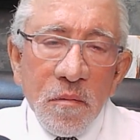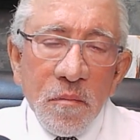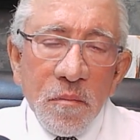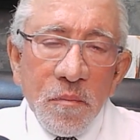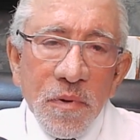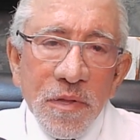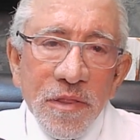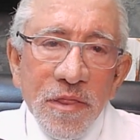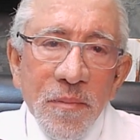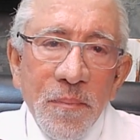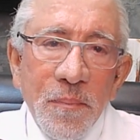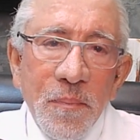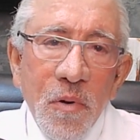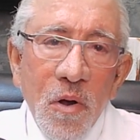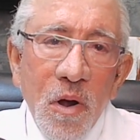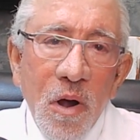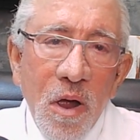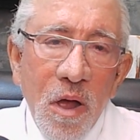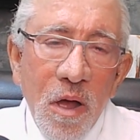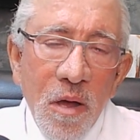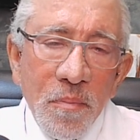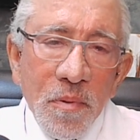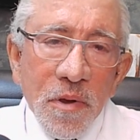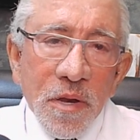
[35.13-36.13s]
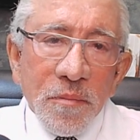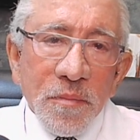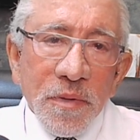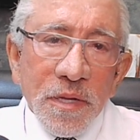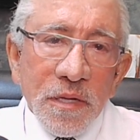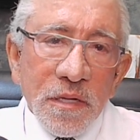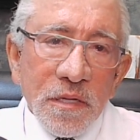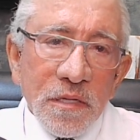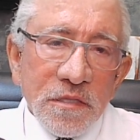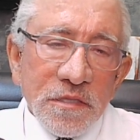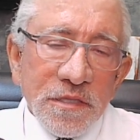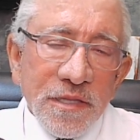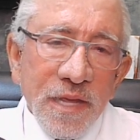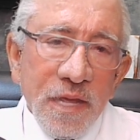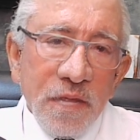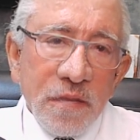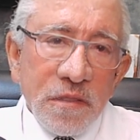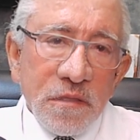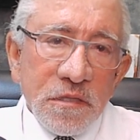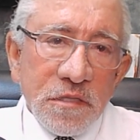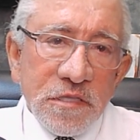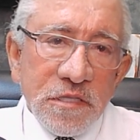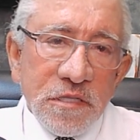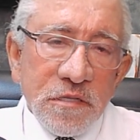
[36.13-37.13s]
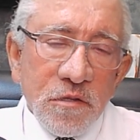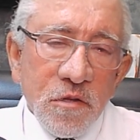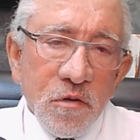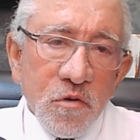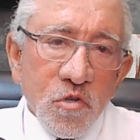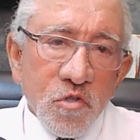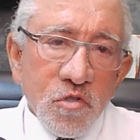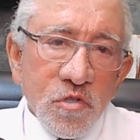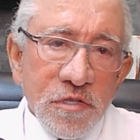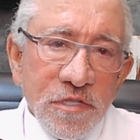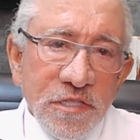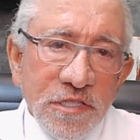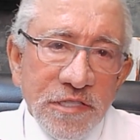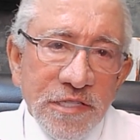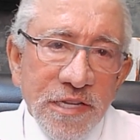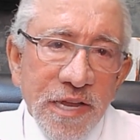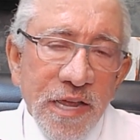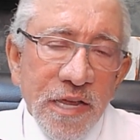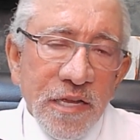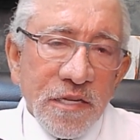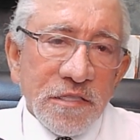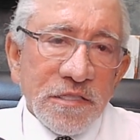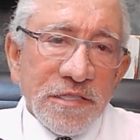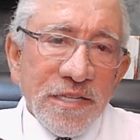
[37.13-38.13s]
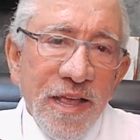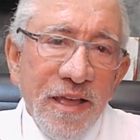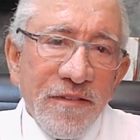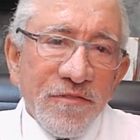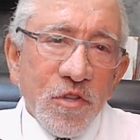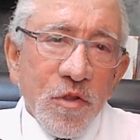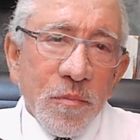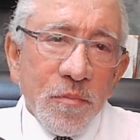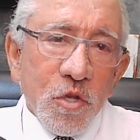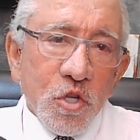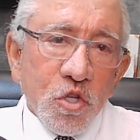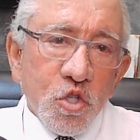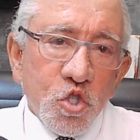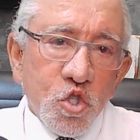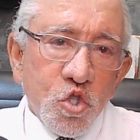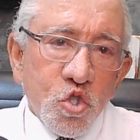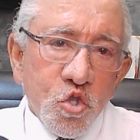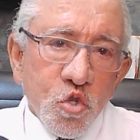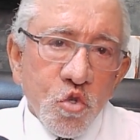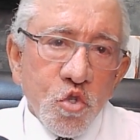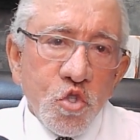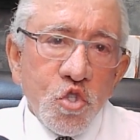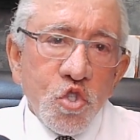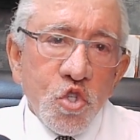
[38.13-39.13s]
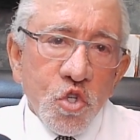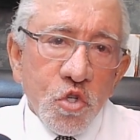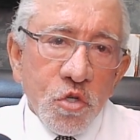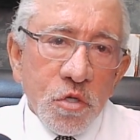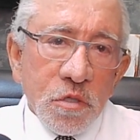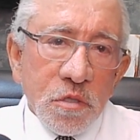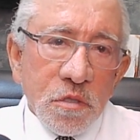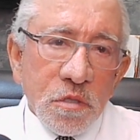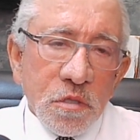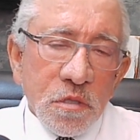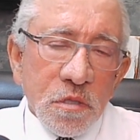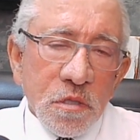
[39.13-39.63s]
But the problem is that those stents have to be sutured